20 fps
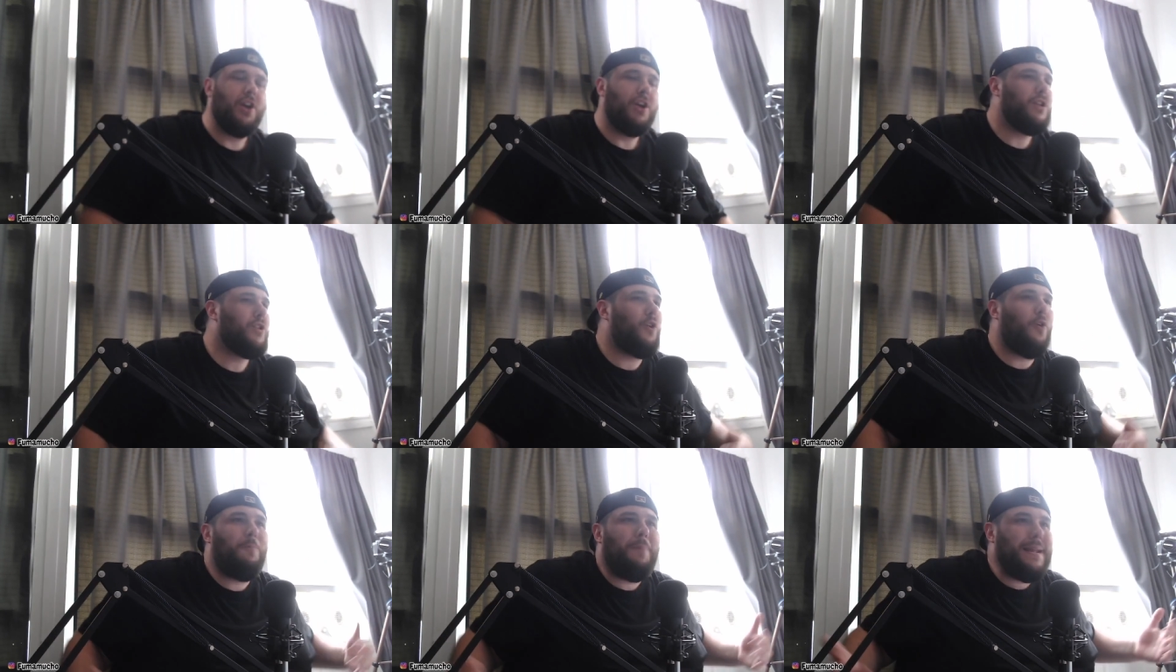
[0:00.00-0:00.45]

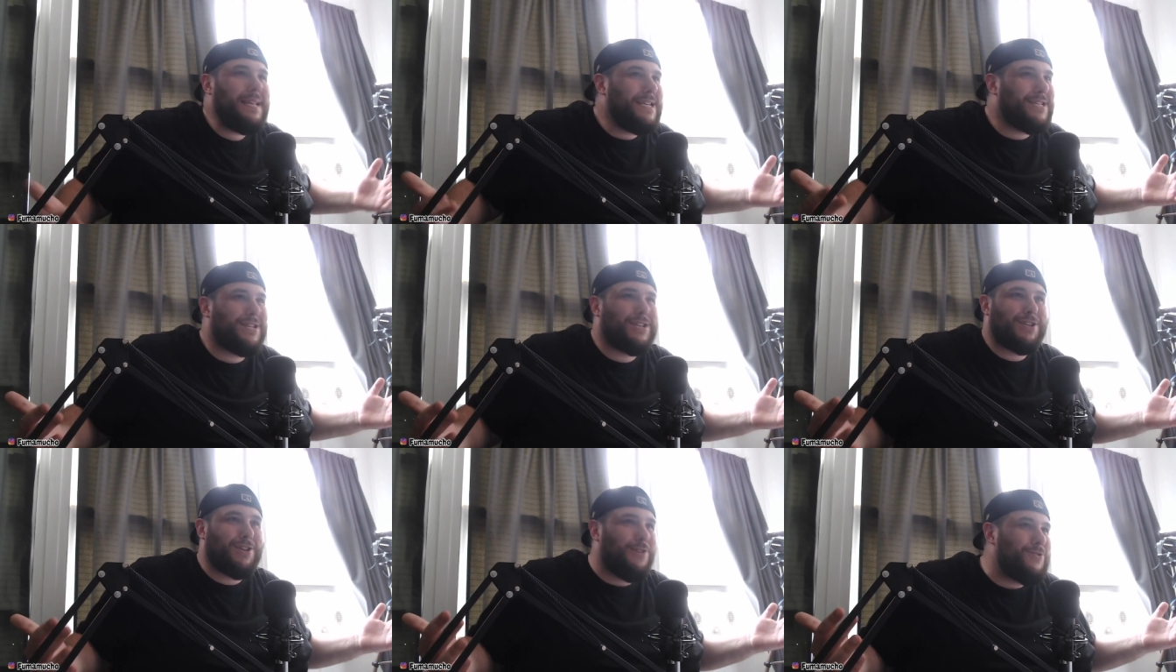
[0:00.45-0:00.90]
Nobody's
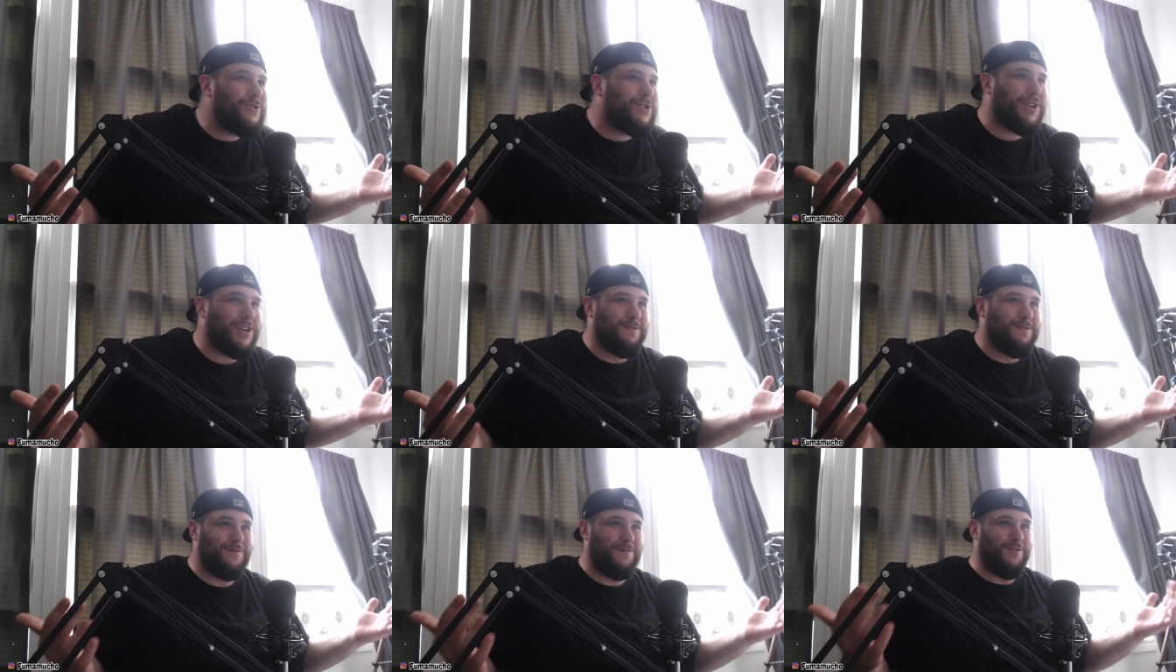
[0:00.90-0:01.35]

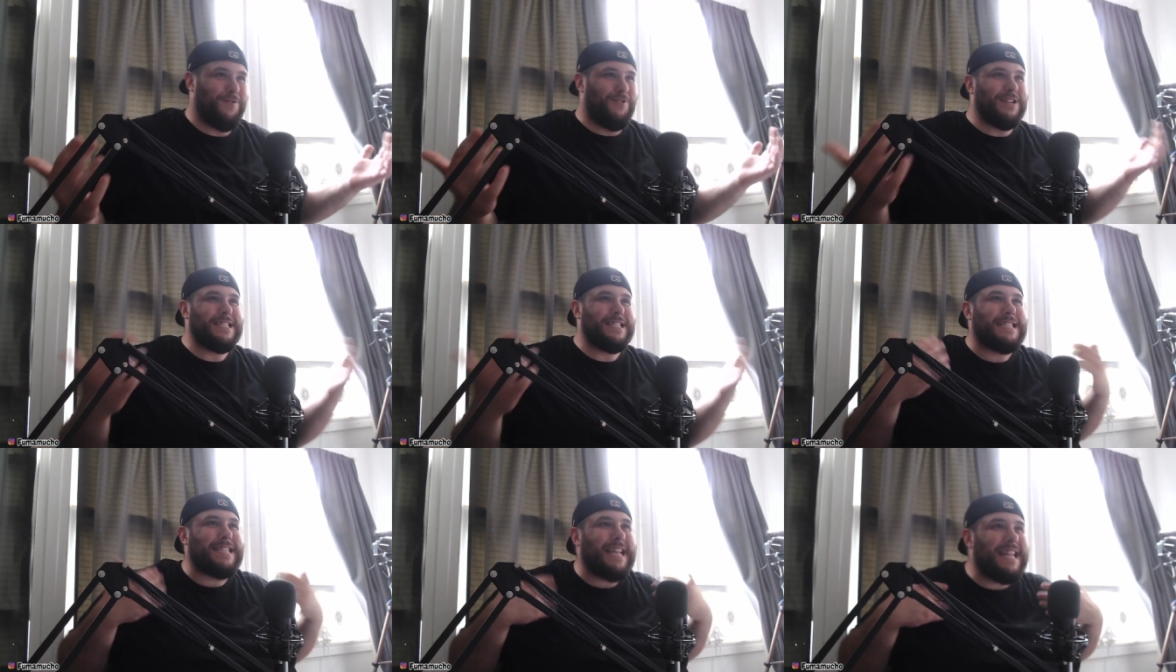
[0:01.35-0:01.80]
searching for
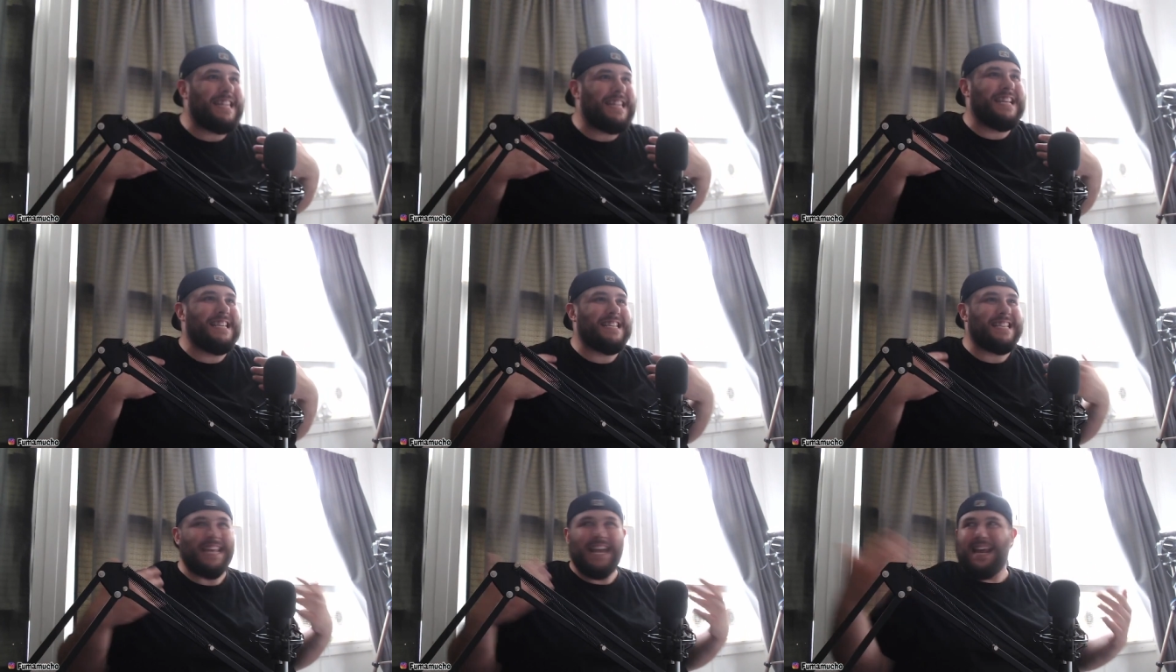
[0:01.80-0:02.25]
a sentence
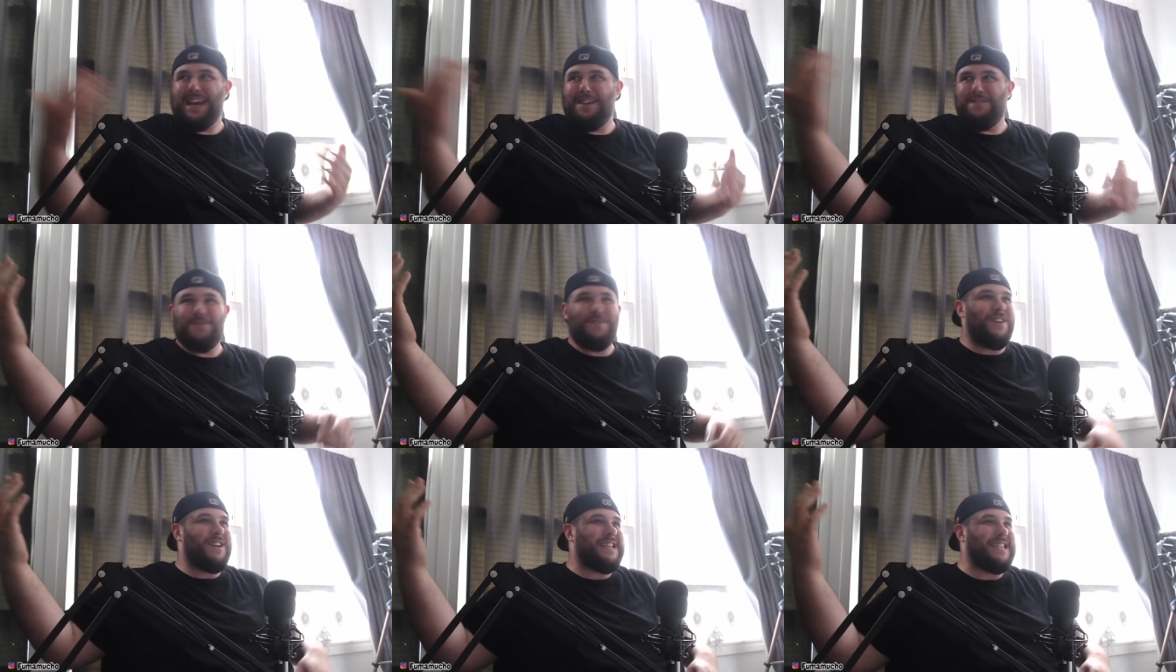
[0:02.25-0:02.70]
that I
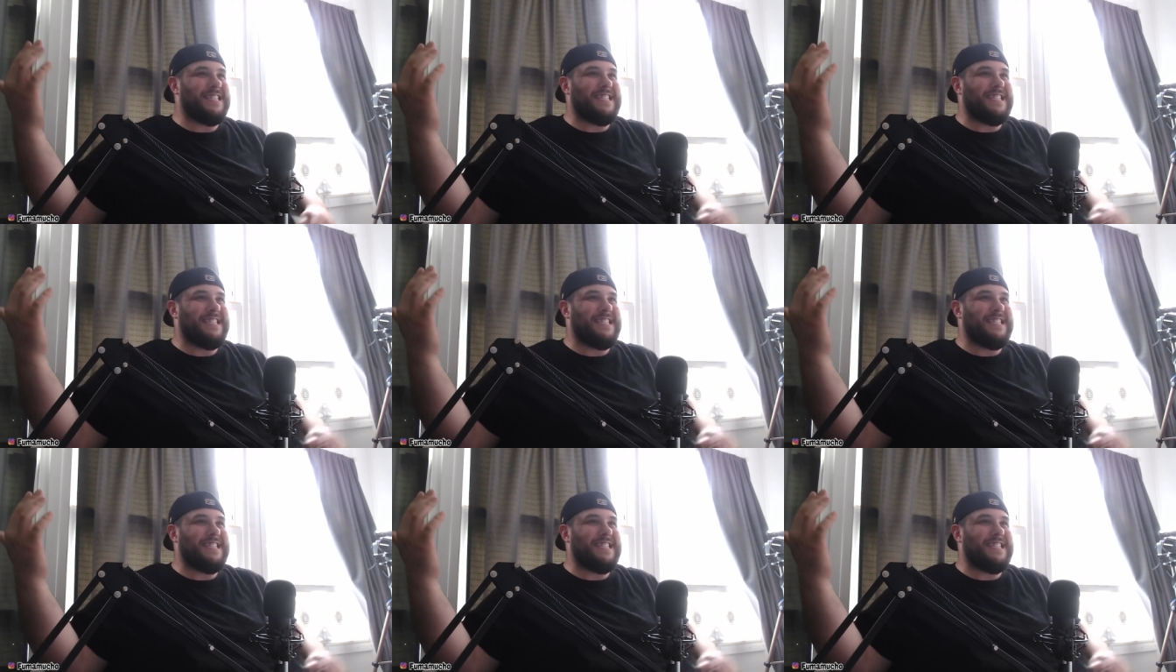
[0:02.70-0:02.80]
fucking